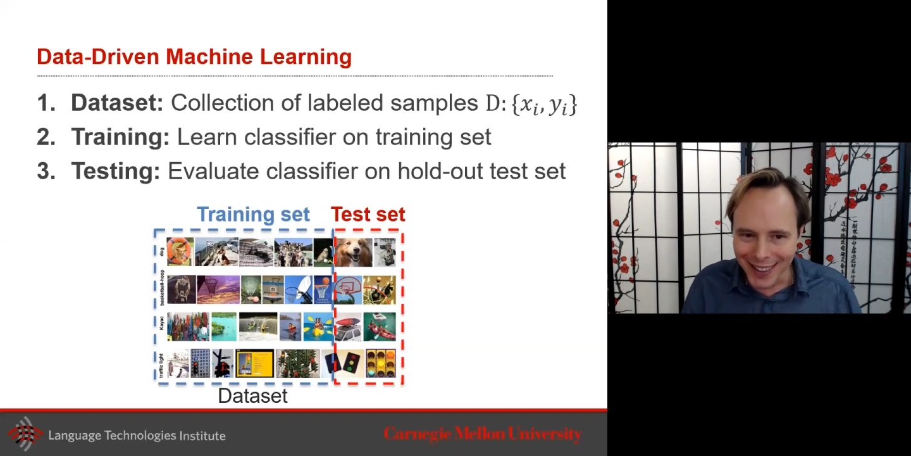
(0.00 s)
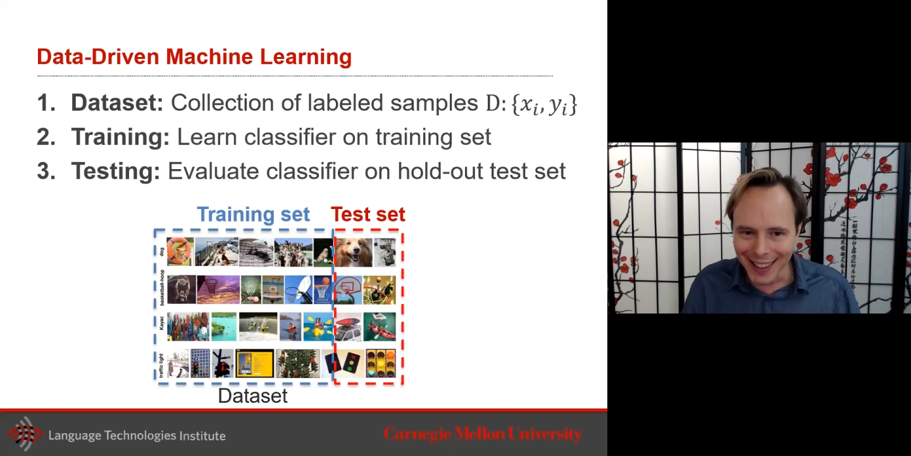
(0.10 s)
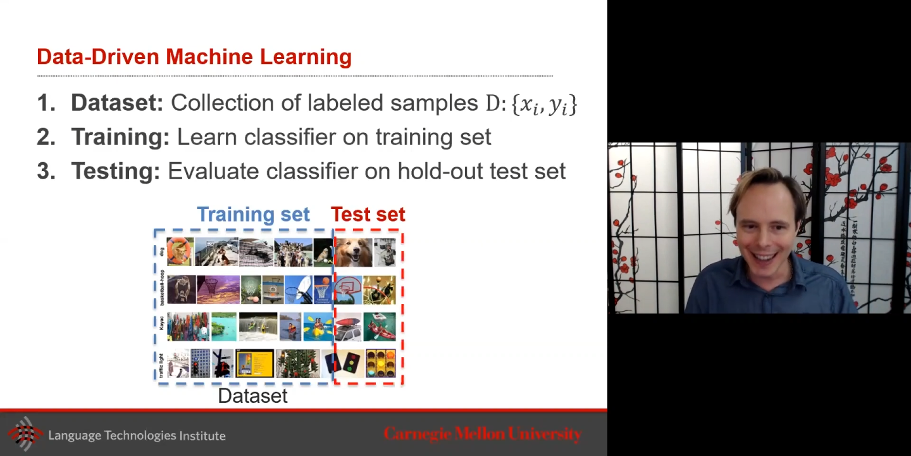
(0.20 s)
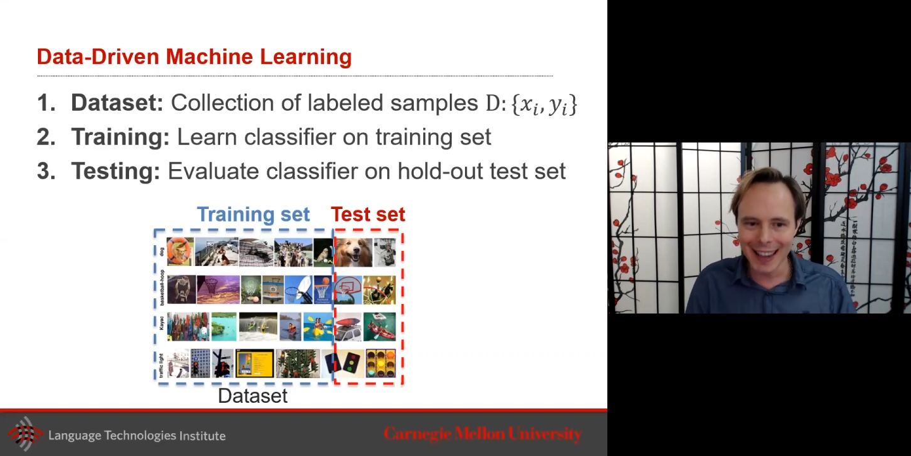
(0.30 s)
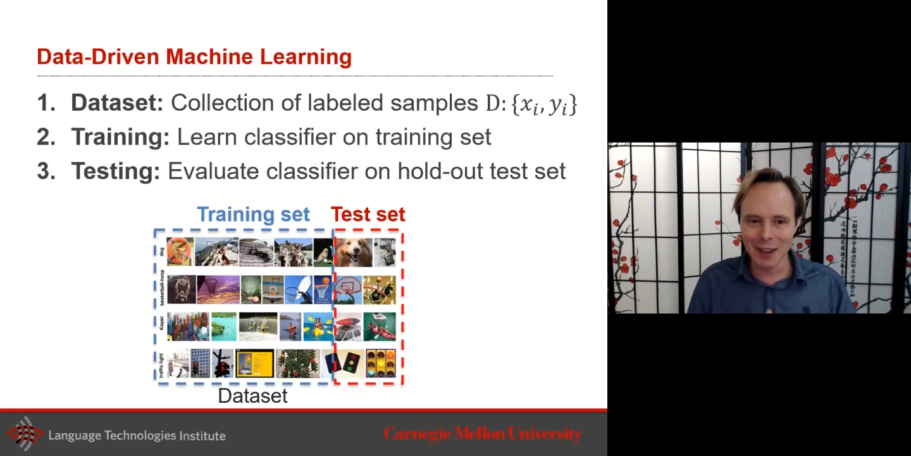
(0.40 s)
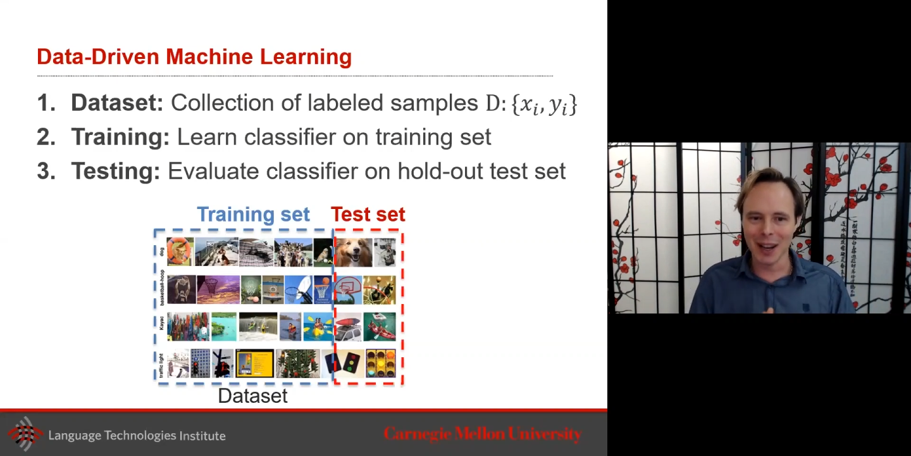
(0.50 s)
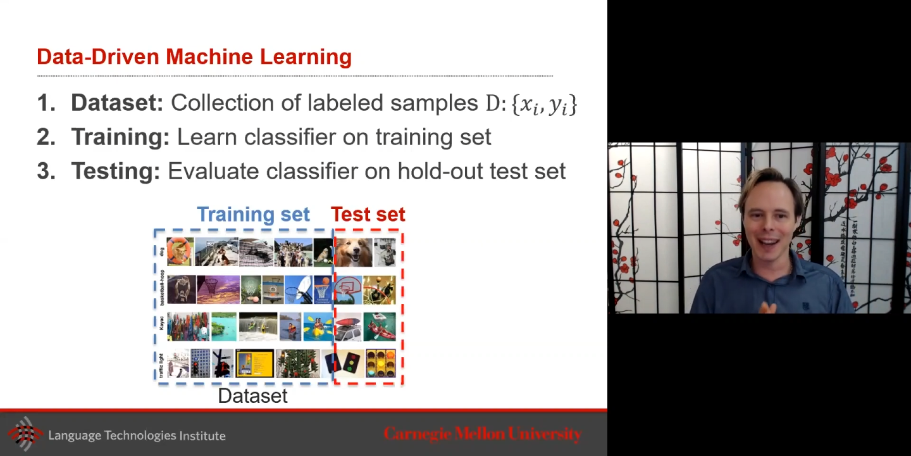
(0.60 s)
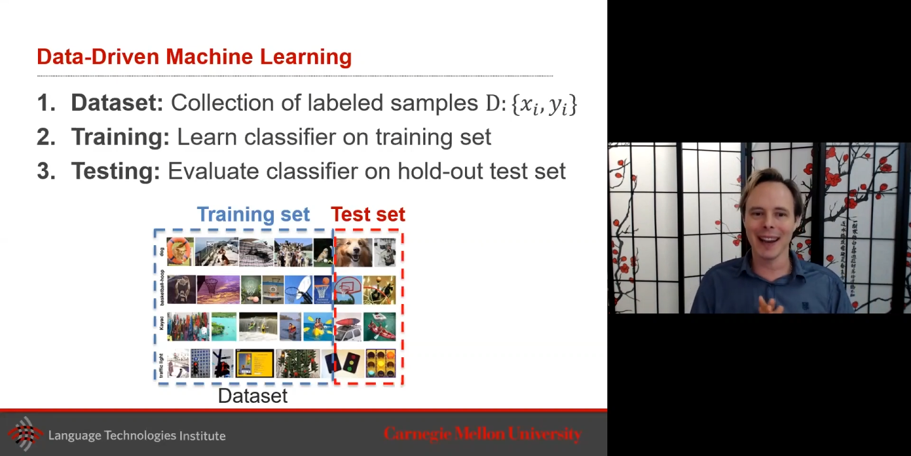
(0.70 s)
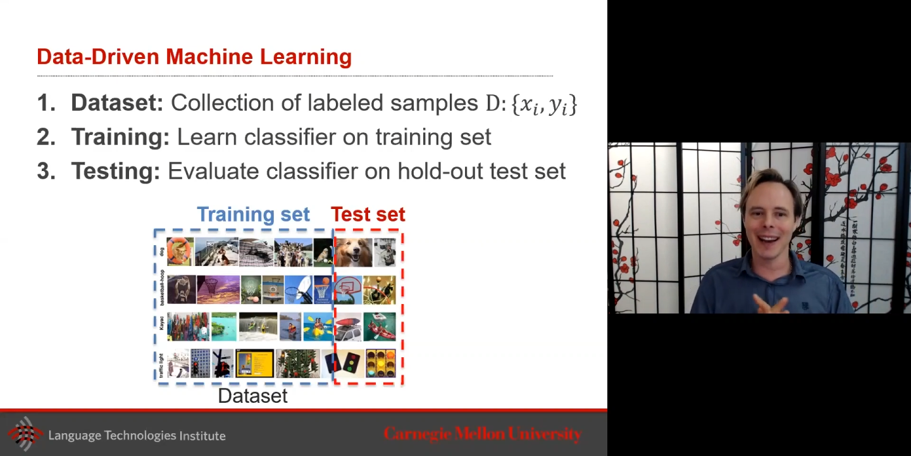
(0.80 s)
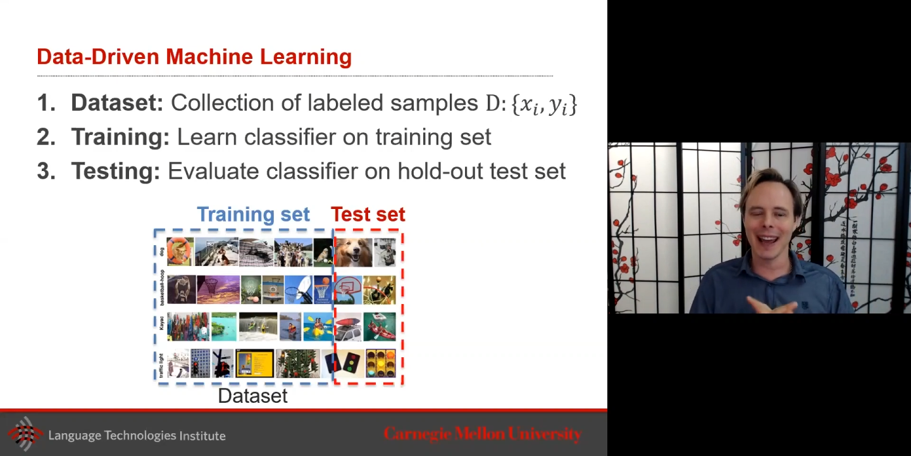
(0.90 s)

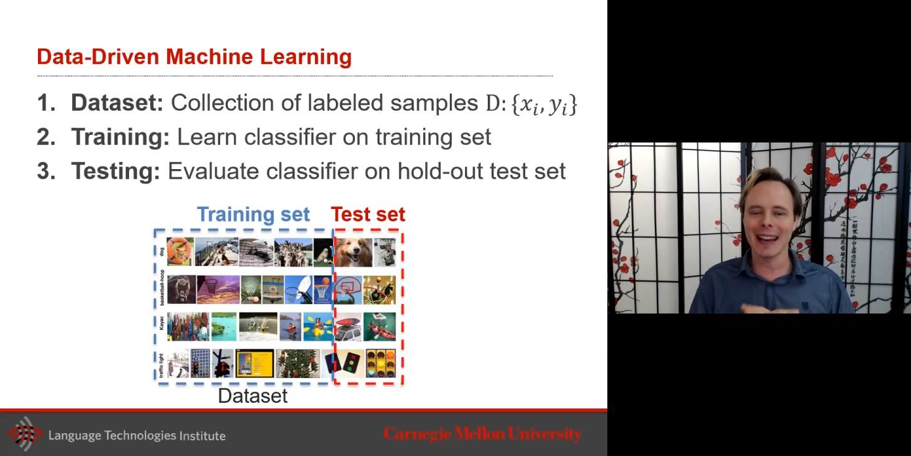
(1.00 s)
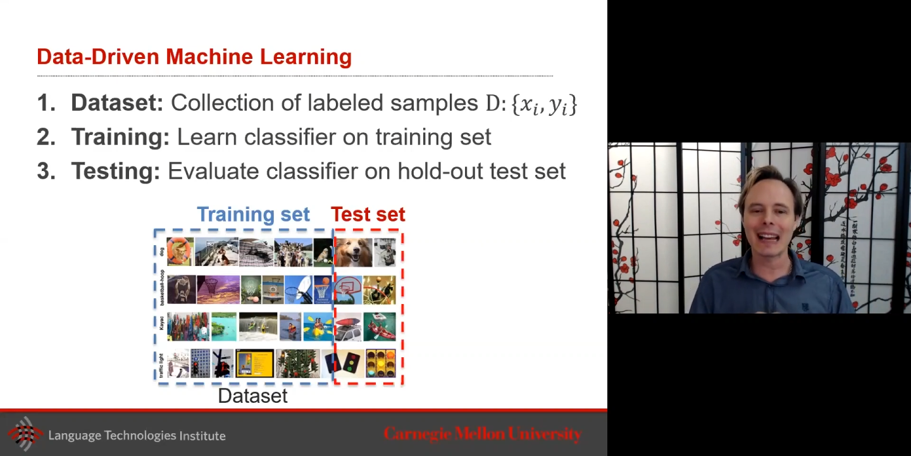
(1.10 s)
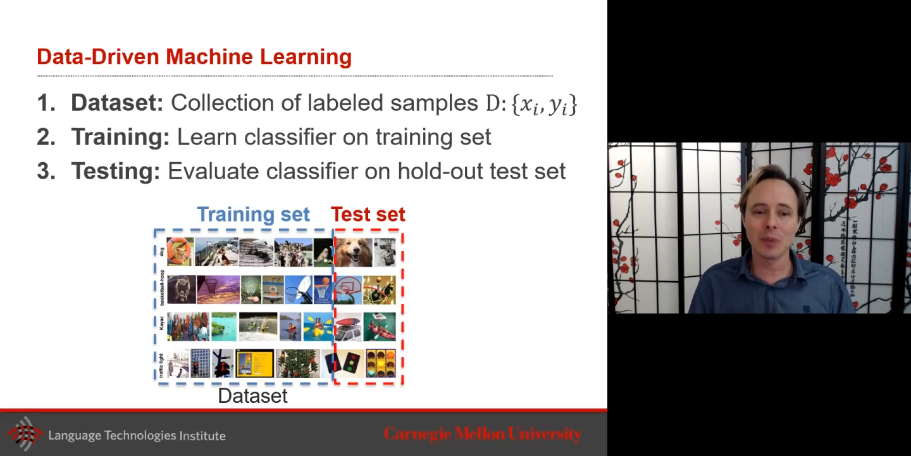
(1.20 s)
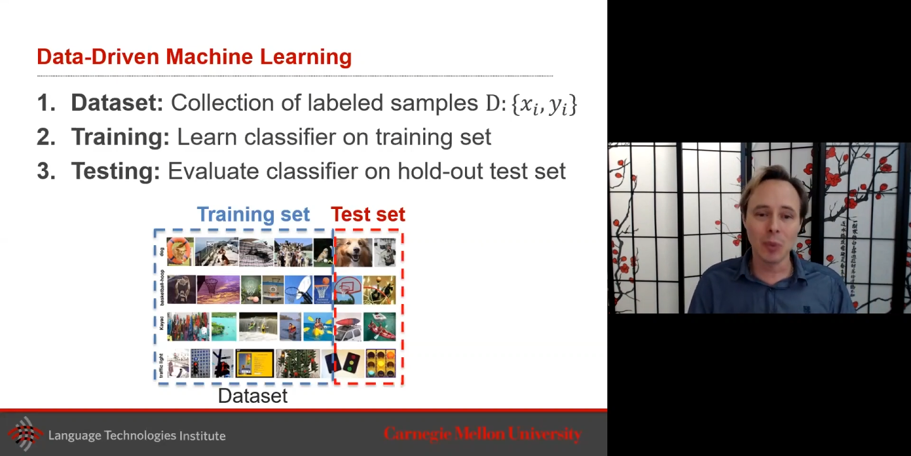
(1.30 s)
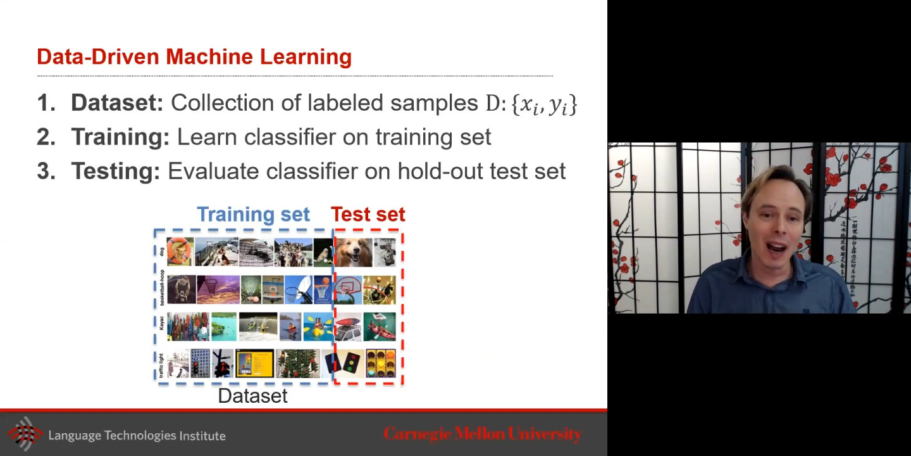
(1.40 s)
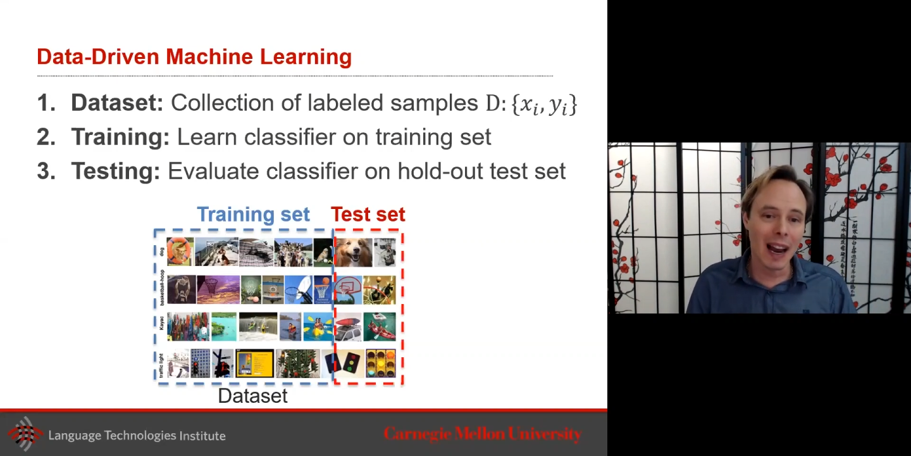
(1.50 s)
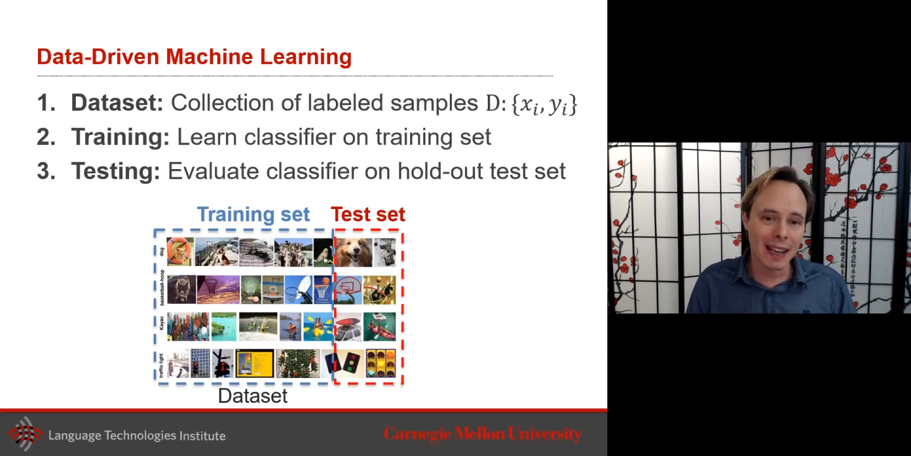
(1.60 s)
and that's why